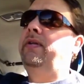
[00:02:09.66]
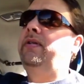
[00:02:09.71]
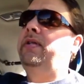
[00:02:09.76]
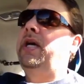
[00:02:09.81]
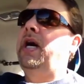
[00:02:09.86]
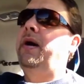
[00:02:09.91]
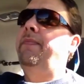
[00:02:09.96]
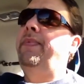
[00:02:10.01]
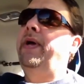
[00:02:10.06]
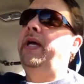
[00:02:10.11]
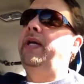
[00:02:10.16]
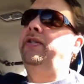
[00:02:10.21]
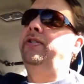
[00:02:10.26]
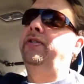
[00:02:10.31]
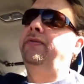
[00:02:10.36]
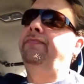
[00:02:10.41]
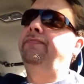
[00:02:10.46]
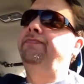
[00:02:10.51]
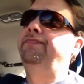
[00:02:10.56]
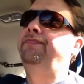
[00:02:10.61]
top
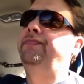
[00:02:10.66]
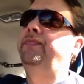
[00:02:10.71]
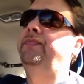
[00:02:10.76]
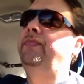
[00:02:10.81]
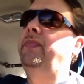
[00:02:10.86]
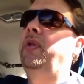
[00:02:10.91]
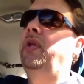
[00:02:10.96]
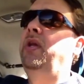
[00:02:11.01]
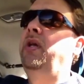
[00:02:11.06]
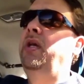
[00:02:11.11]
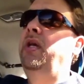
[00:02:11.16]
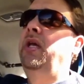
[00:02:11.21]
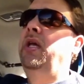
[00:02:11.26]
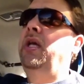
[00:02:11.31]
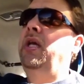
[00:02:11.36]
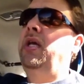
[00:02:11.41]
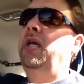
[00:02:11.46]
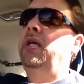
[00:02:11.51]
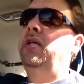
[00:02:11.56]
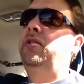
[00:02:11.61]
agent.
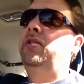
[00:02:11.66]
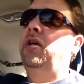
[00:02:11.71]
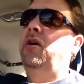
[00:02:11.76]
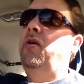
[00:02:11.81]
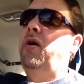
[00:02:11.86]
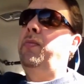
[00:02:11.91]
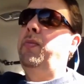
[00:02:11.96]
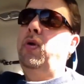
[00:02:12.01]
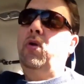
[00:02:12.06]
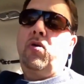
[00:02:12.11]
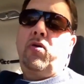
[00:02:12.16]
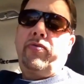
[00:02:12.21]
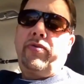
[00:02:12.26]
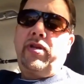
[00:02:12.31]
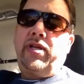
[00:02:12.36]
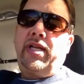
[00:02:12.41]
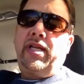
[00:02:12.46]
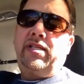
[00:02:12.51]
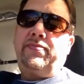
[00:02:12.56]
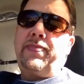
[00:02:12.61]
So I'm gonna learn the
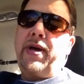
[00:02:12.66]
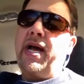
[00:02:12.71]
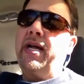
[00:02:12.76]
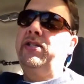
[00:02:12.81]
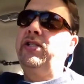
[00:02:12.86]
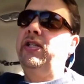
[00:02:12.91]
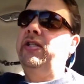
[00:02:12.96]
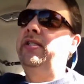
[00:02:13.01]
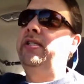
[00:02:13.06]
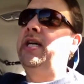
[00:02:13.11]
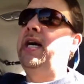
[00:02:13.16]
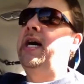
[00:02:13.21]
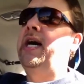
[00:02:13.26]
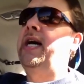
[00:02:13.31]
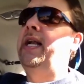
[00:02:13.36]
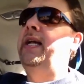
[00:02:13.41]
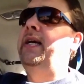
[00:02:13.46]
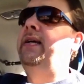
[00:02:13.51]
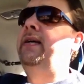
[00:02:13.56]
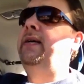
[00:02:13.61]
dispatching side,